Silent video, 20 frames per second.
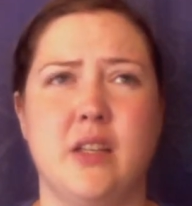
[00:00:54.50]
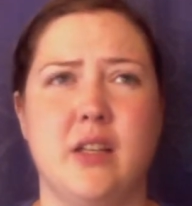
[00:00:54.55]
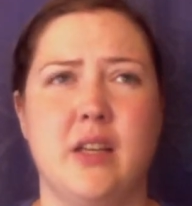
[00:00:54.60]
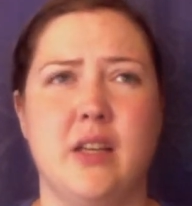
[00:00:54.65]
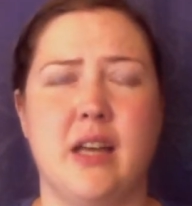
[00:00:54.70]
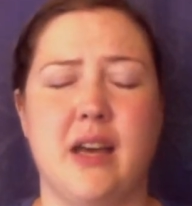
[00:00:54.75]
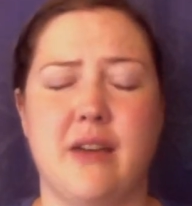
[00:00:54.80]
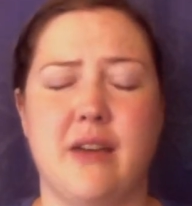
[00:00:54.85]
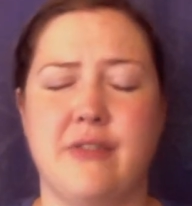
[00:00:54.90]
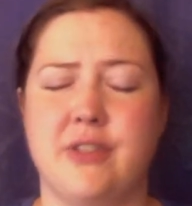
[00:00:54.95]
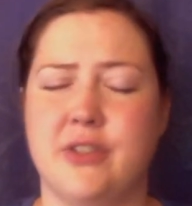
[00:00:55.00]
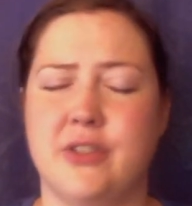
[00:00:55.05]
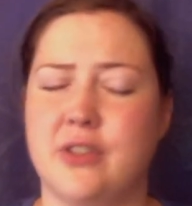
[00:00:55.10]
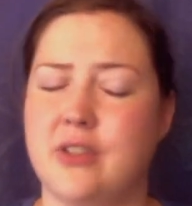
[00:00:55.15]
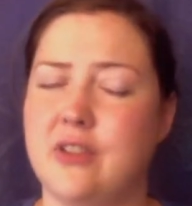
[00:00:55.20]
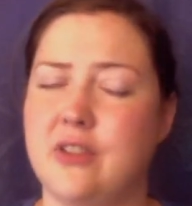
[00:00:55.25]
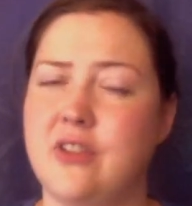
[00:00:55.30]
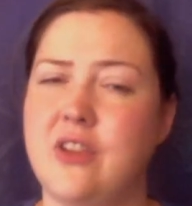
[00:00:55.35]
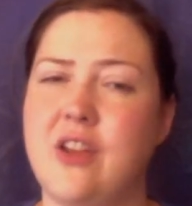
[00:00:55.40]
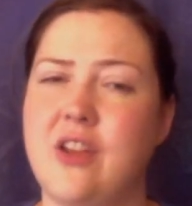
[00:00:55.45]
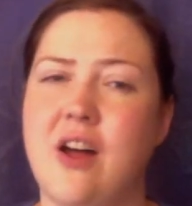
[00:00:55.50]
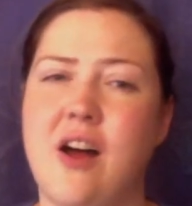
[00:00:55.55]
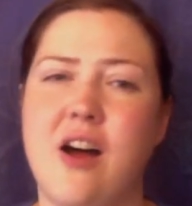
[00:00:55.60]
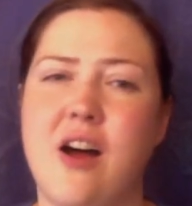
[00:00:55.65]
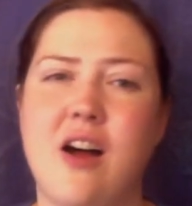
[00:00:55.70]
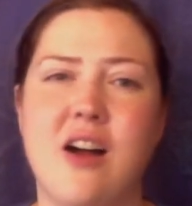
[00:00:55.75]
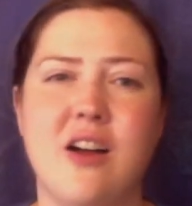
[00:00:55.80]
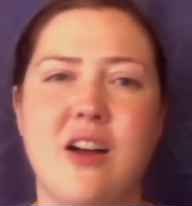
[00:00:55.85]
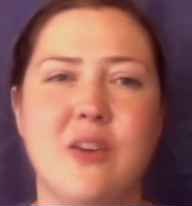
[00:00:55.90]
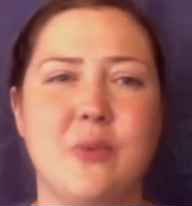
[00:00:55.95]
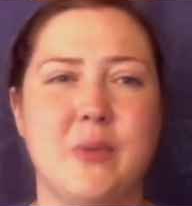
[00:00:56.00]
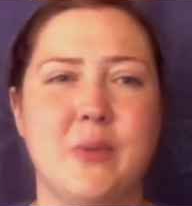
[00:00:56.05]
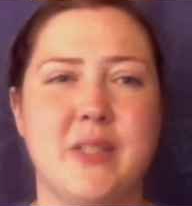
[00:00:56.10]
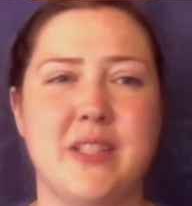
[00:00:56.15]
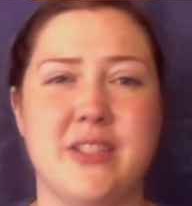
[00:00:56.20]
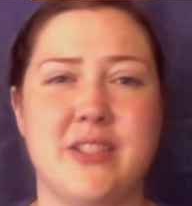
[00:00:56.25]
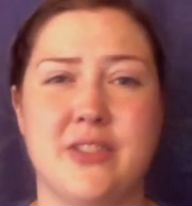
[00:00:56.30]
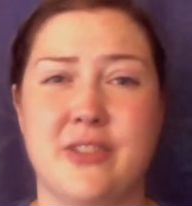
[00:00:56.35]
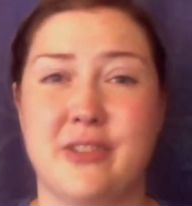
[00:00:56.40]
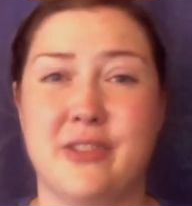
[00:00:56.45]
after a long
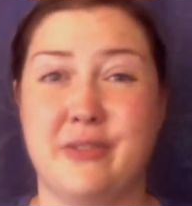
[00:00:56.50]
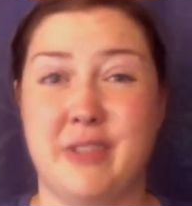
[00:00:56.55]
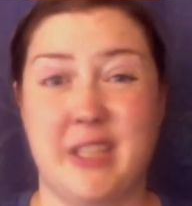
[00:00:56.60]
winter of